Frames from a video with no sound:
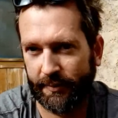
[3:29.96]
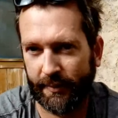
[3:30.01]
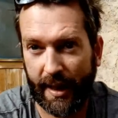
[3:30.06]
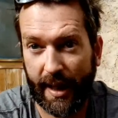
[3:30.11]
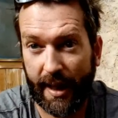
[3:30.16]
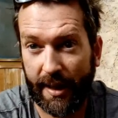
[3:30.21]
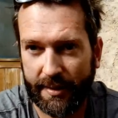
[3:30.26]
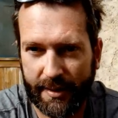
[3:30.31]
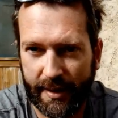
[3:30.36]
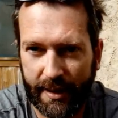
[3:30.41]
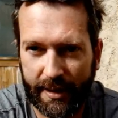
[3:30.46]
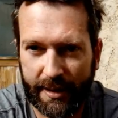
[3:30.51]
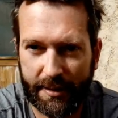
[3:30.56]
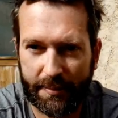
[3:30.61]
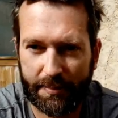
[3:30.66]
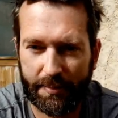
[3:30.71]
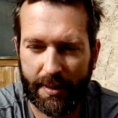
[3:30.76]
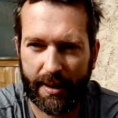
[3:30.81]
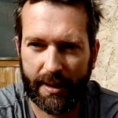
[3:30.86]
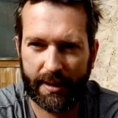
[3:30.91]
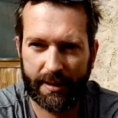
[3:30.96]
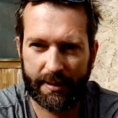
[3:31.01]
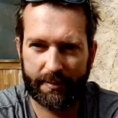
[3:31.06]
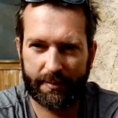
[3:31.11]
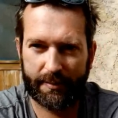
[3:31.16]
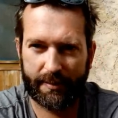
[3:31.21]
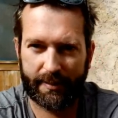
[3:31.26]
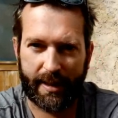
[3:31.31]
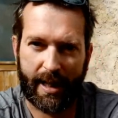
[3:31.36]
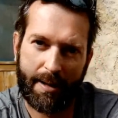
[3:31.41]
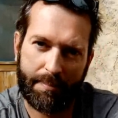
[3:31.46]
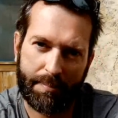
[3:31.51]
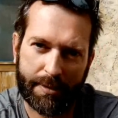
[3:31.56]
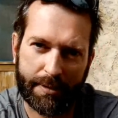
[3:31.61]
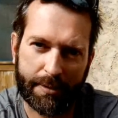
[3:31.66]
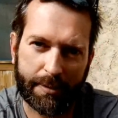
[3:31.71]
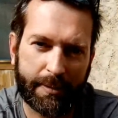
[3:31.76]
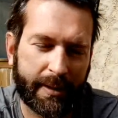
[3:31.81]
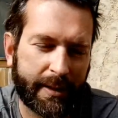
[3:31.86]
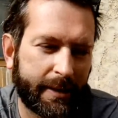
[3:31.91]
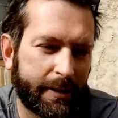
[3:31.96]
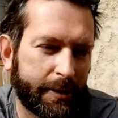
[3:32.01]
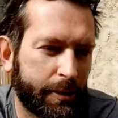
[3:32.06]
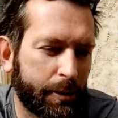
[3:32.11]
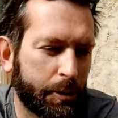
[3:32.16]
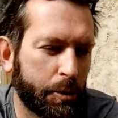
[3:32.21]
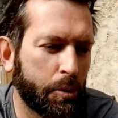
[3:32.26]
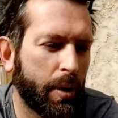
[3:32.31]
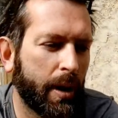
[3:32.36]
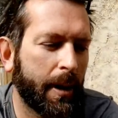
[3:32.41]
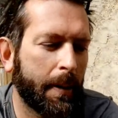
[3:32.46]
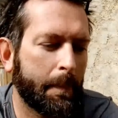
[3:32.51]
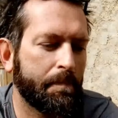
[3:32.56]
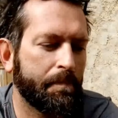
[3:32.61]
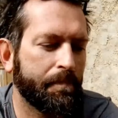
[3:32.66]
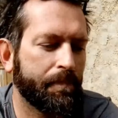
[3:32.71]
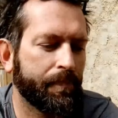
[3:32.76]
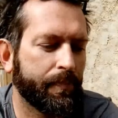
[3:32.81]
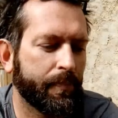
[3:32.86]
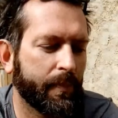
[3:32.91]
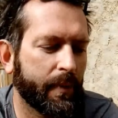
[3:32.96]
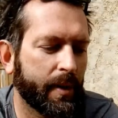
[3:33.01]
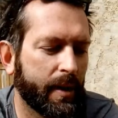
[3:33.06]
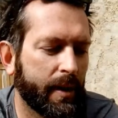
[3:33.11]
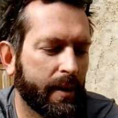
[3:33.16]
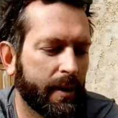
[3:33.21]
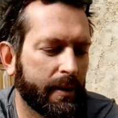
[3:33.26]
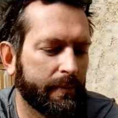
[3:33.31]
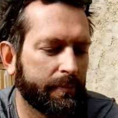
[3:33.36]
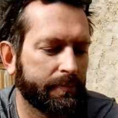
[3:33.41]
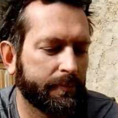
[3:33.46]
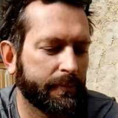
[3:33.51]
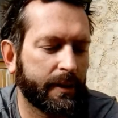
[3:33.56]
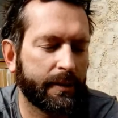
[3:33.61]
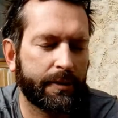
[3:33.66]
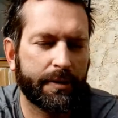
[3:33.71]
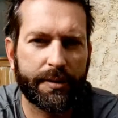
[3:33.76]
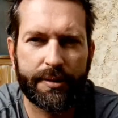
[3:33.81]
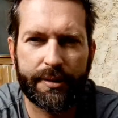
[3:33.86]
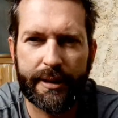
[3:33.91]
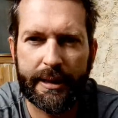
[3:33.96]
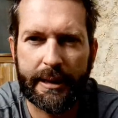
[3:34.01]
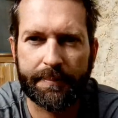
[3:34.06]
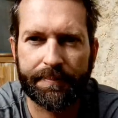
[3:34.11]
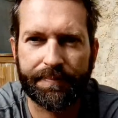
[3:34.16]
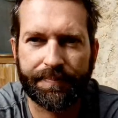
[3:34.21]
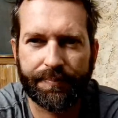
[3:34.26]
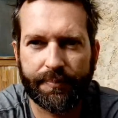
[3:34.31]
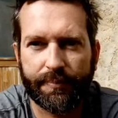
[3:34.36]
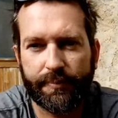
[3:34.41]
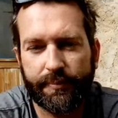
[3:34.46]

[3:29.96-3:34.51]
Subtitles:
assets, my capital into Steem.